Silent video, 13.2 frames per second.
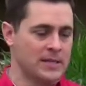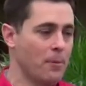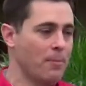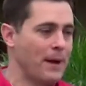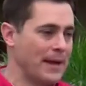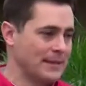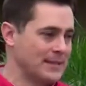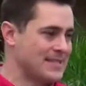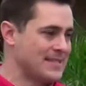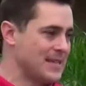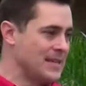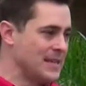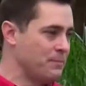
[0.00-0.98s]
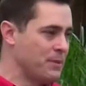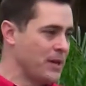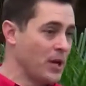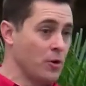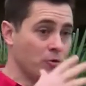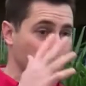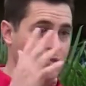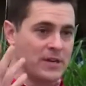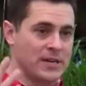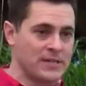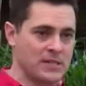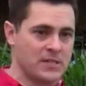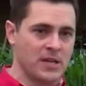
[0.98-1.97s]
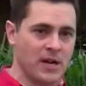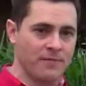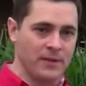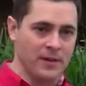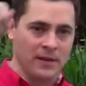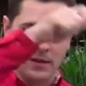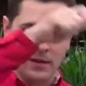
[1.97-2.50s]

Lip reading: go back to see big oak trees and stuff that